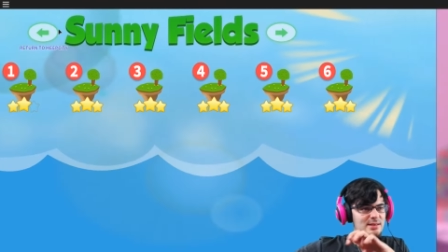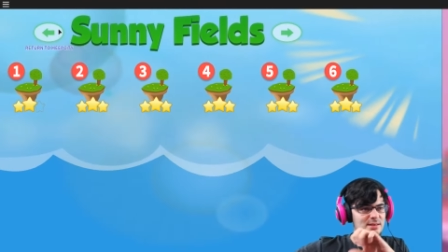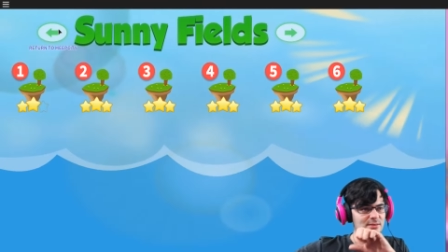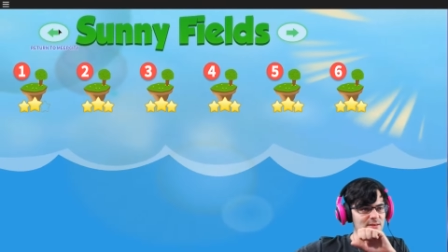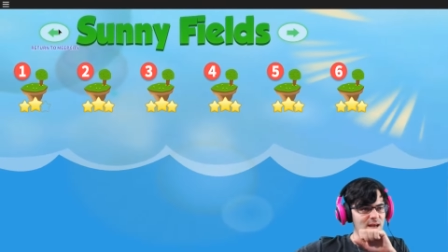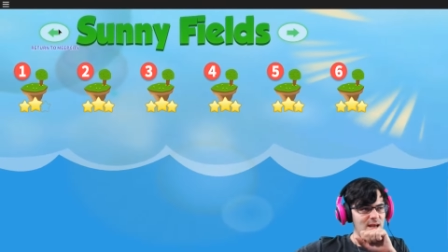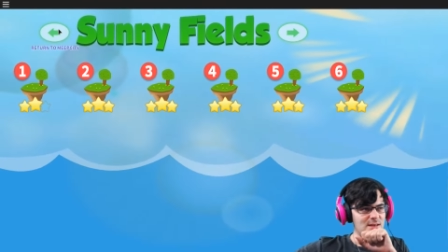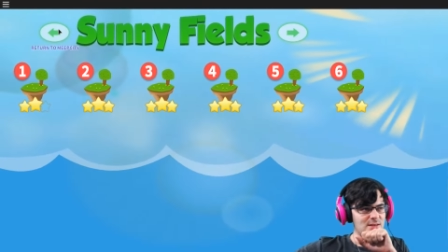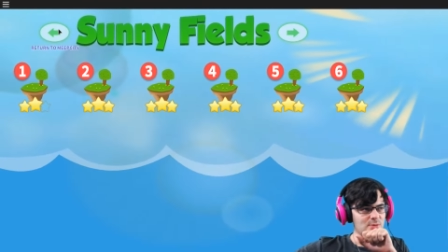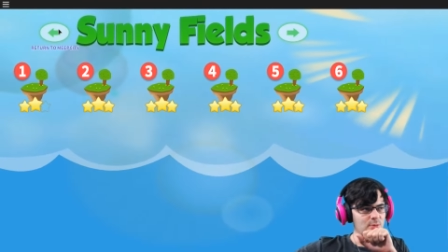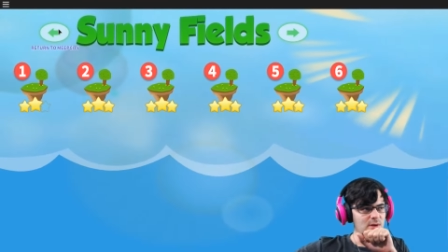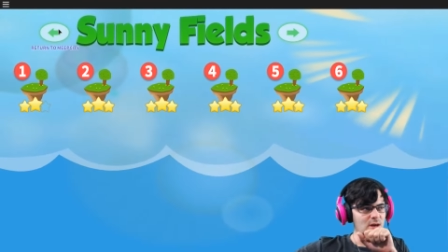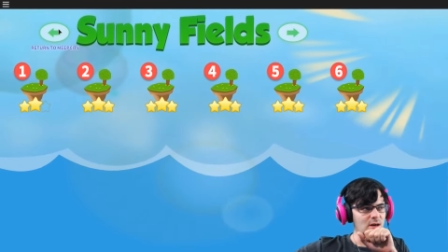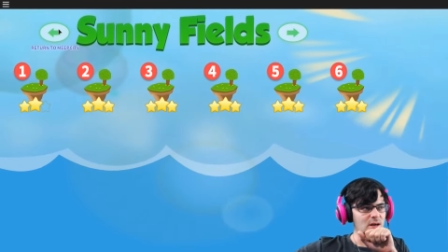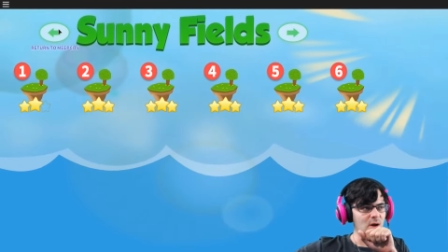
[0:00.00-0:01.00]
So guys,
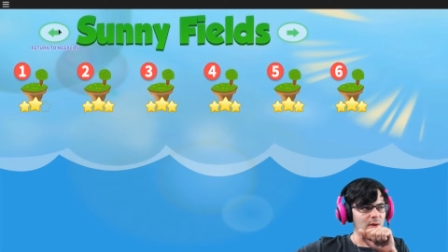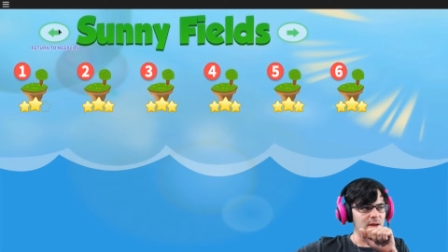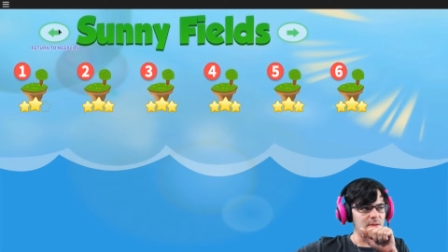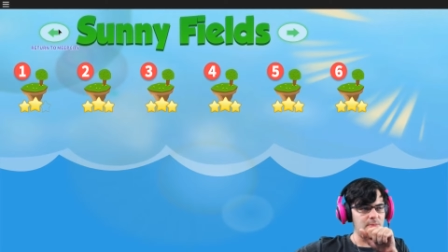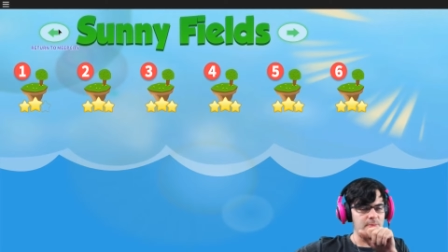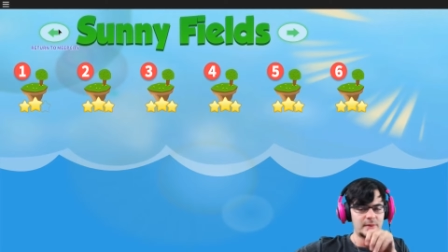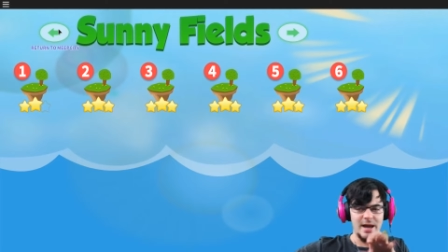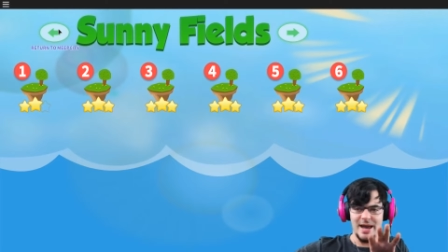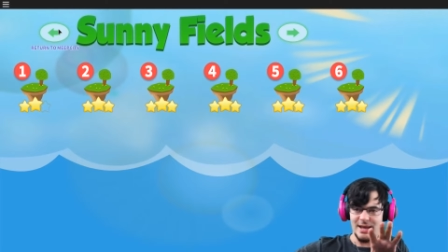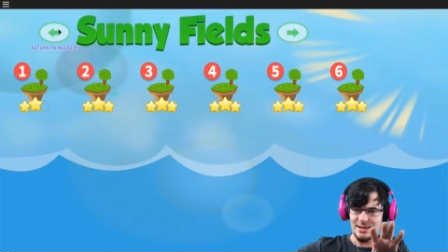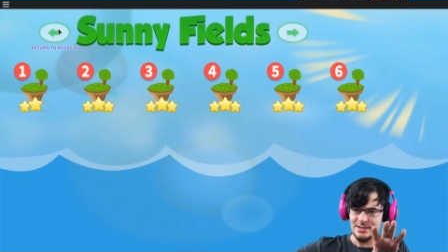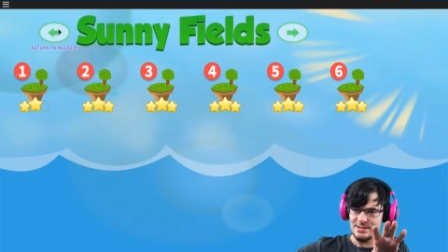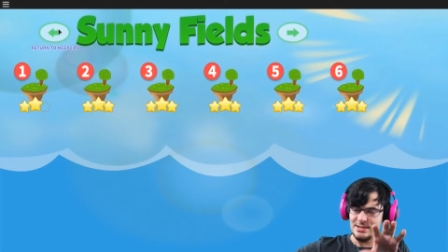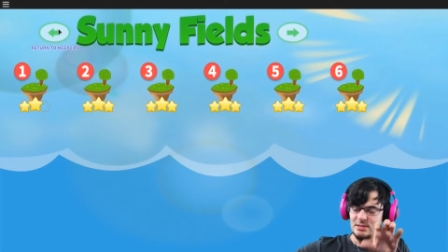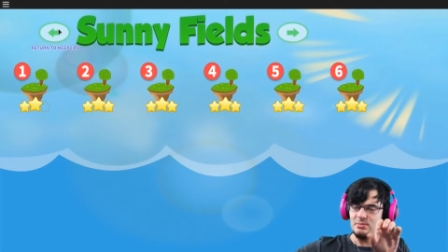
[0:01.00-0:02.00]
we are going
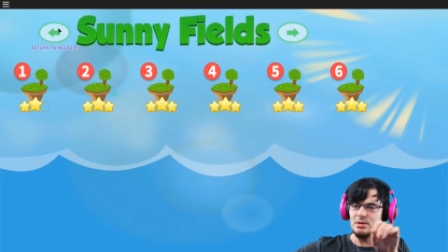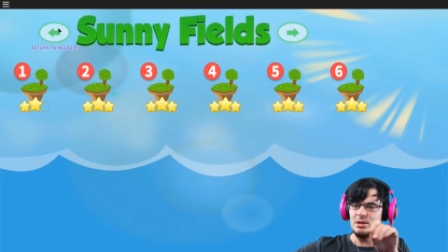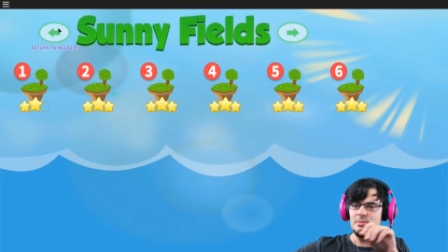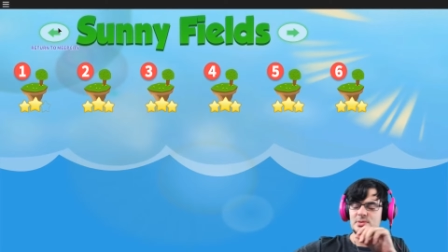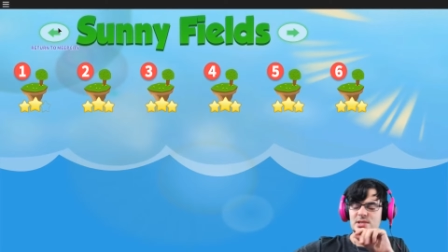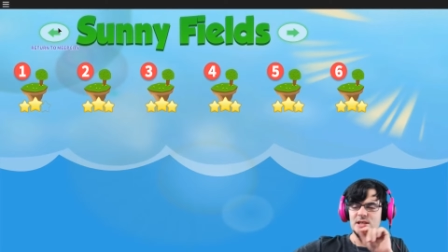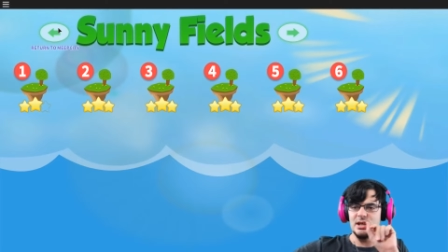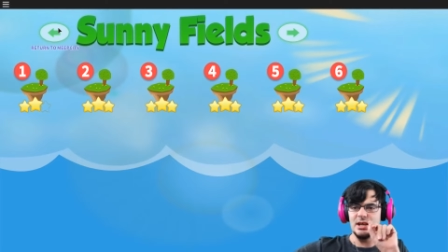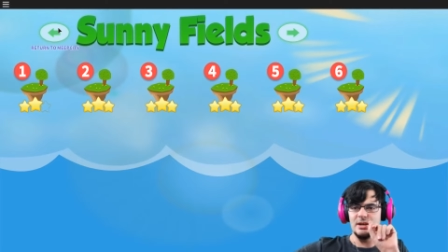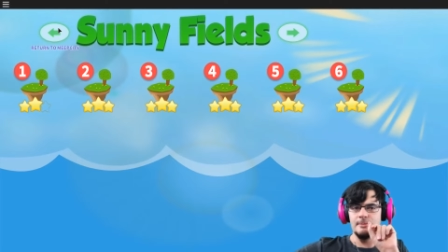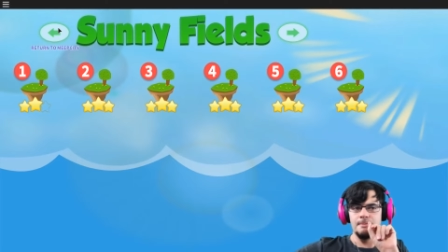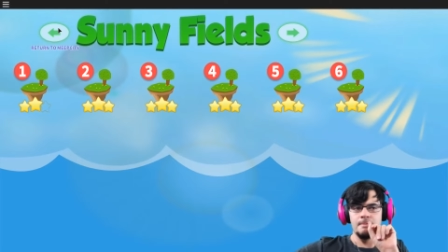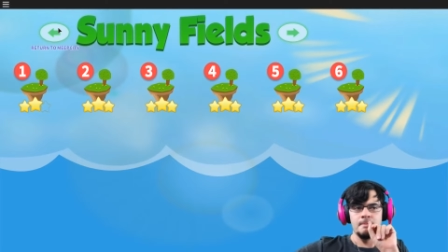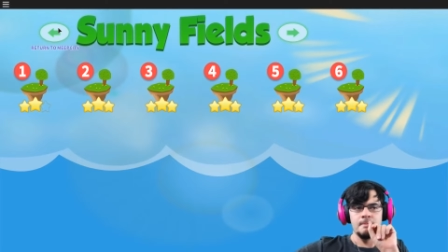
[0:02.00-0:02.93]
back to Meep City,